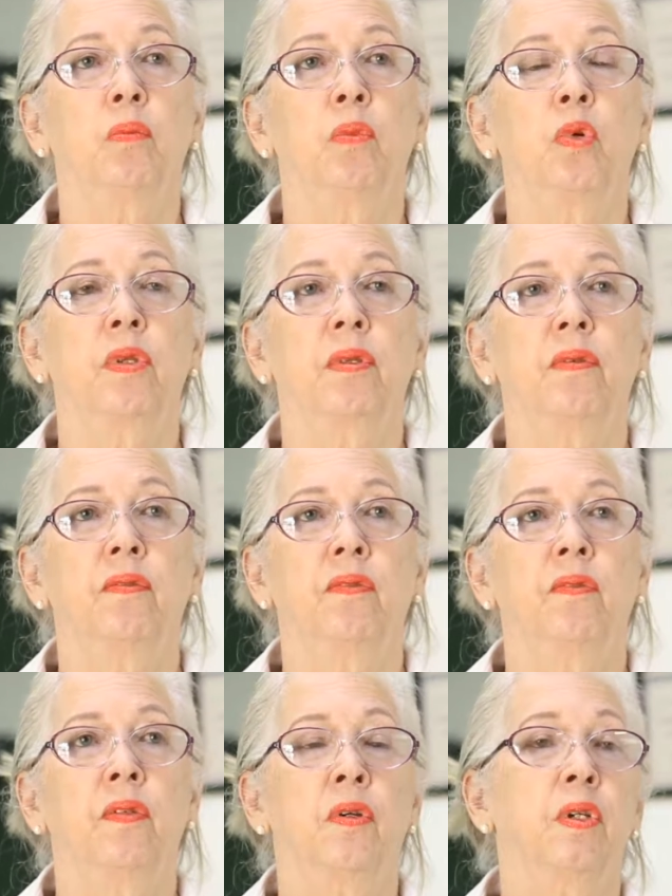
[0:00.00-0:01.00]
with
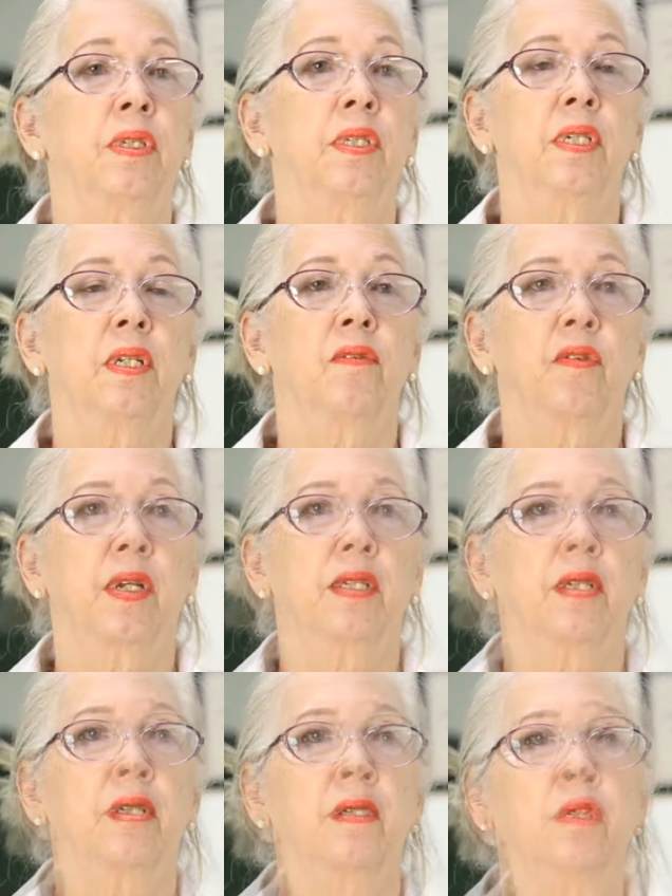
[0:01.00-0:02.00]
various
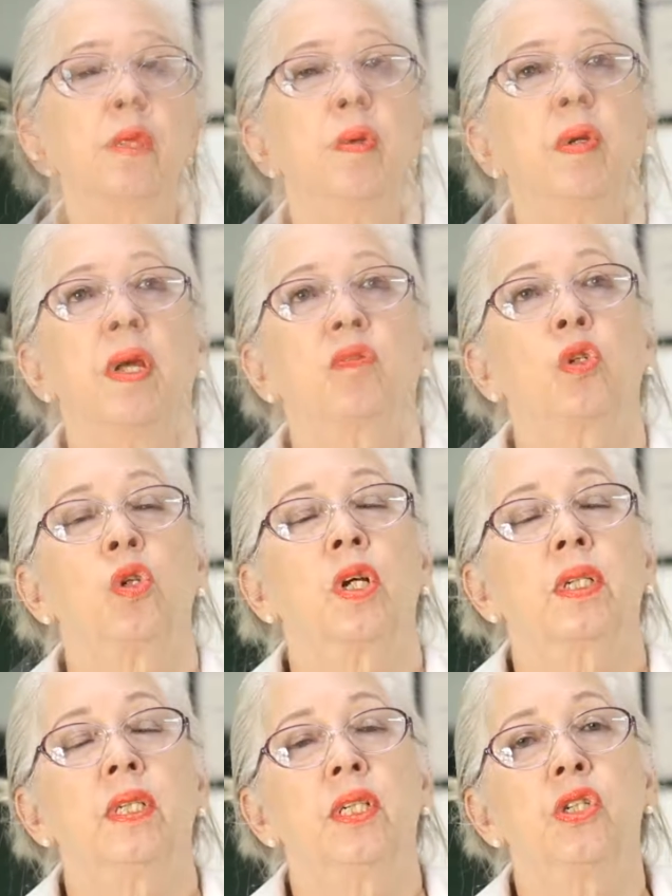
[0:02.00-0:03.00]
disinfectants. We would have to look
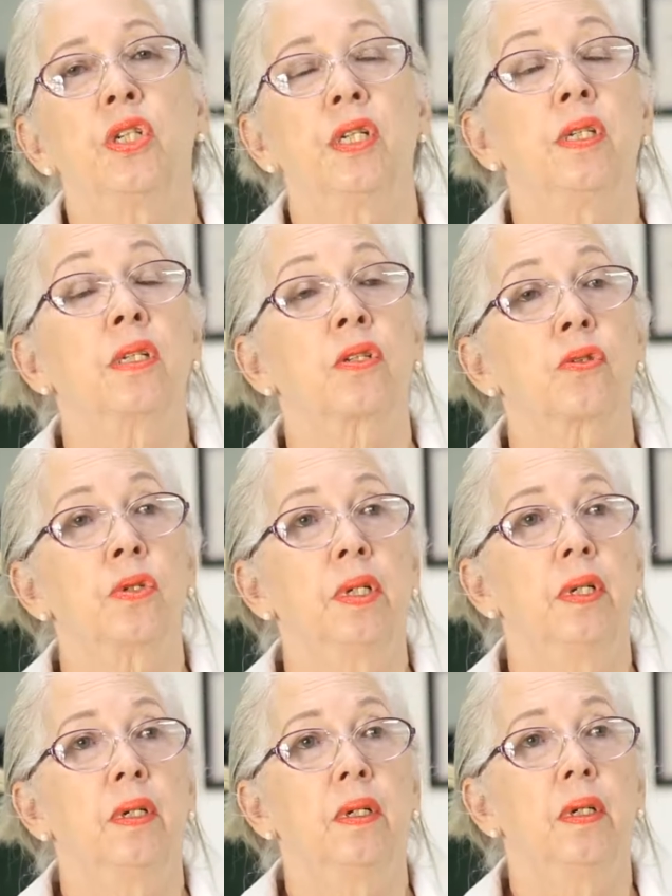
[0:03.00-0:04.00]
at each
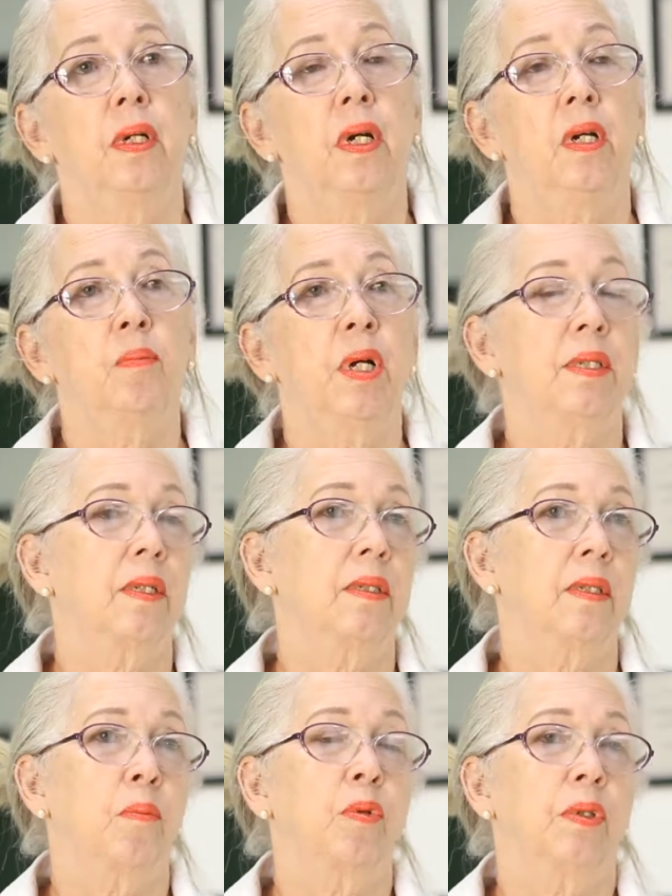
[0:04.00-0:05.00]
industry as a
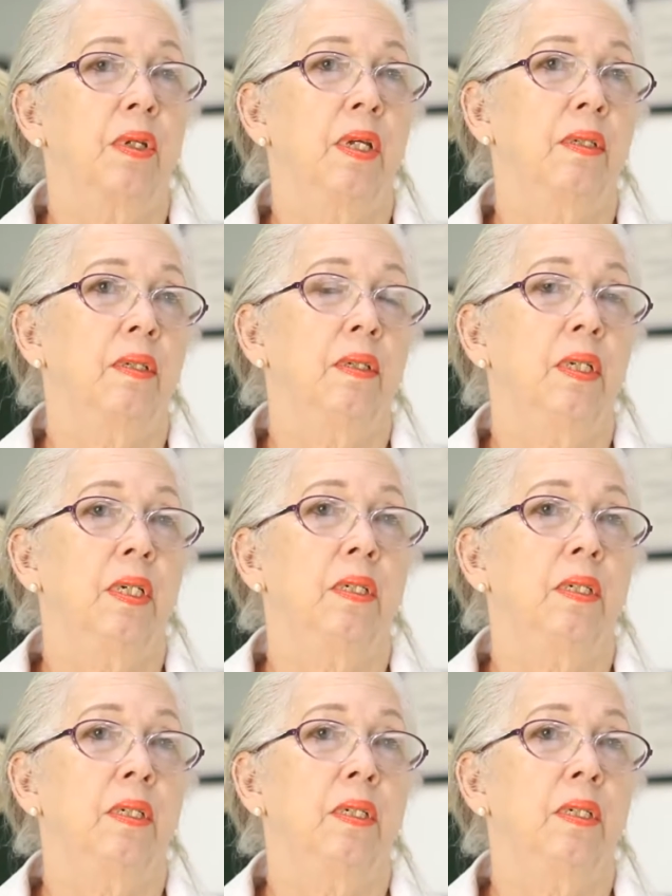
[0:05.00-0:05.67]
separate entity